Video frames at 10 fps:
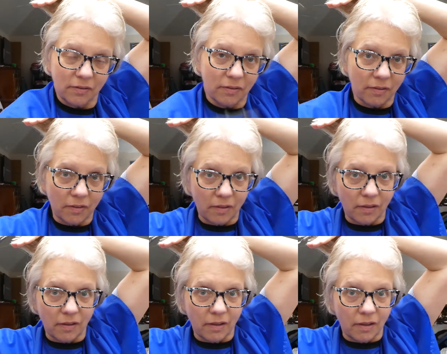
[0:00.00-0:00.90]

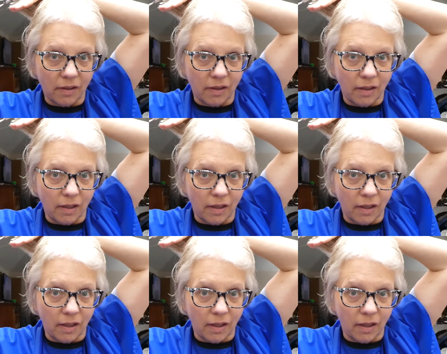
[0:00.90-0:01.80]

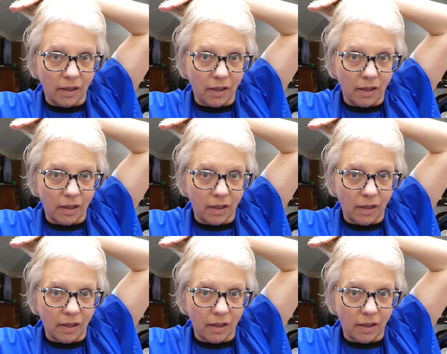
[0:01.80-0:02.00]
(silence)